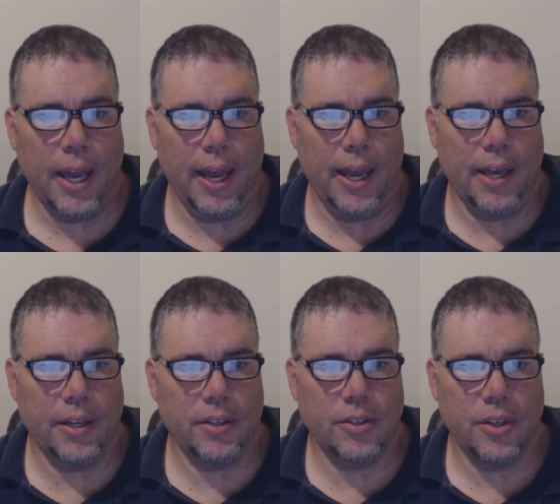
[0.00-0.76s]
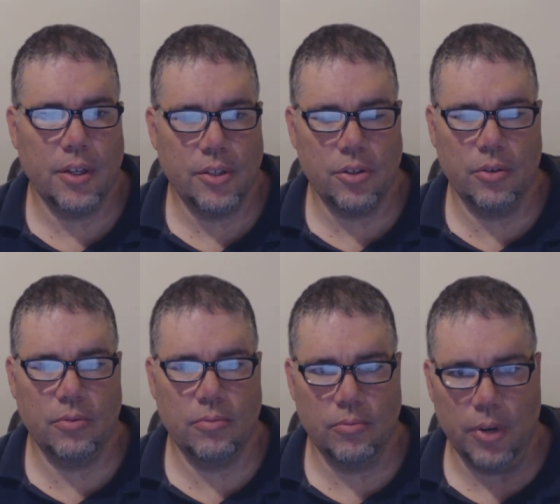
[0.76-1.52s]
And
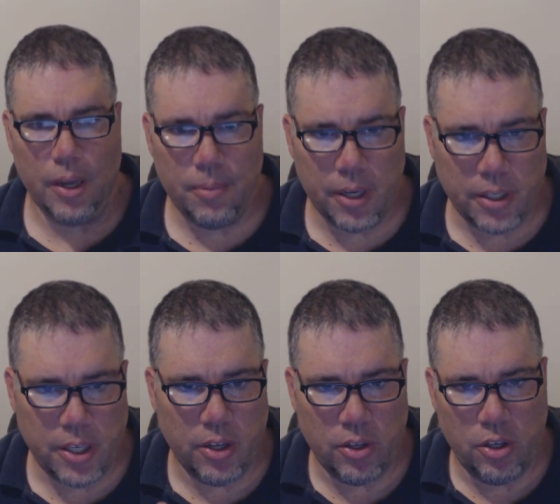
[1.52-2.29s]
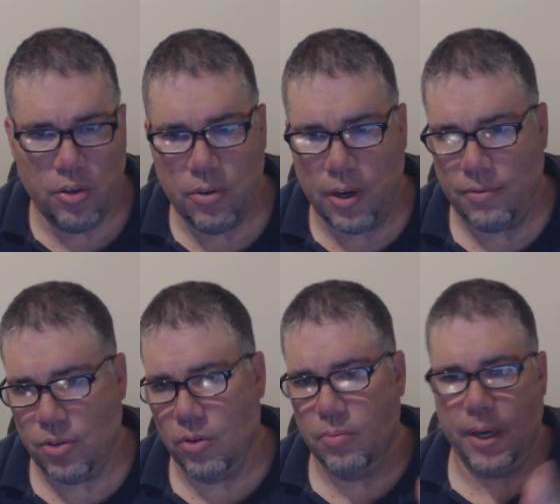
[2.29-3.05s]
so what I'm going to tell you,
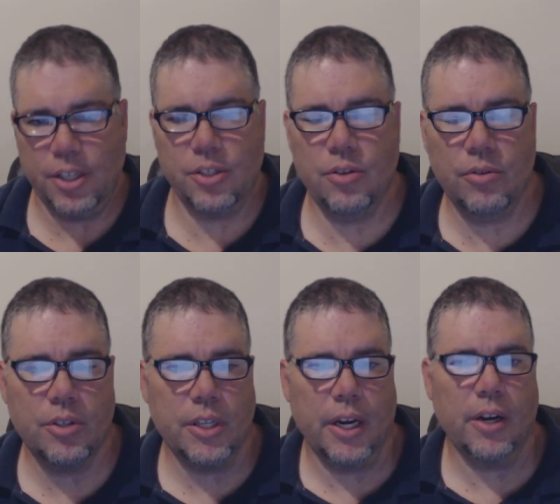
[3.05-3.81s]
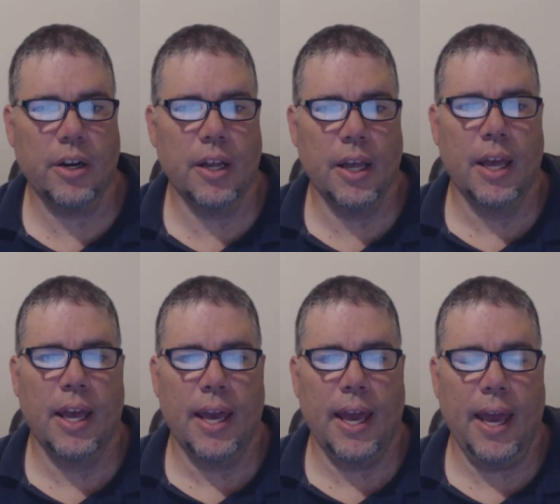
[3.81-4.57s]
I've told my students there,
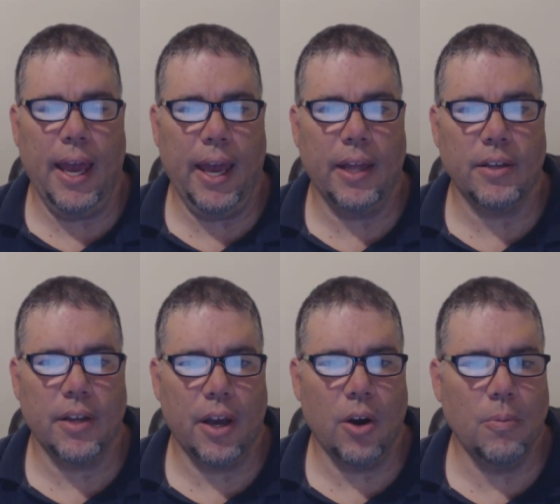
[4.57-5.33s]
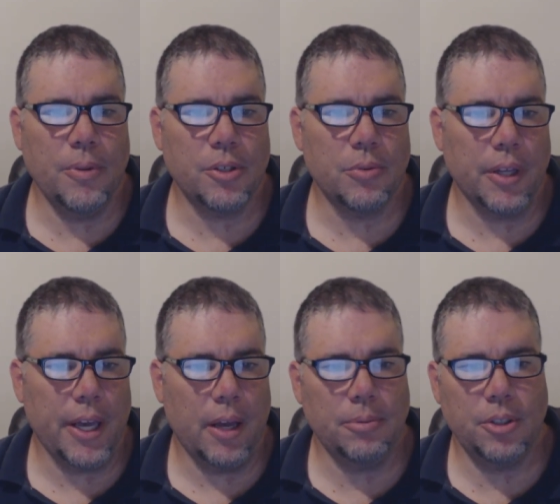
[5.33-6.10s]
and I hope this
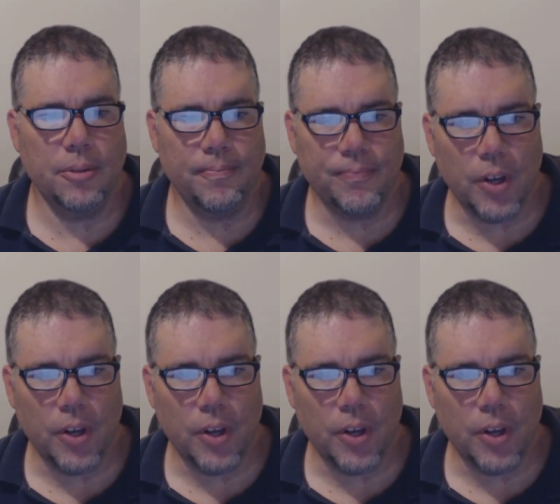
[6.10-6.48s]
really helps you.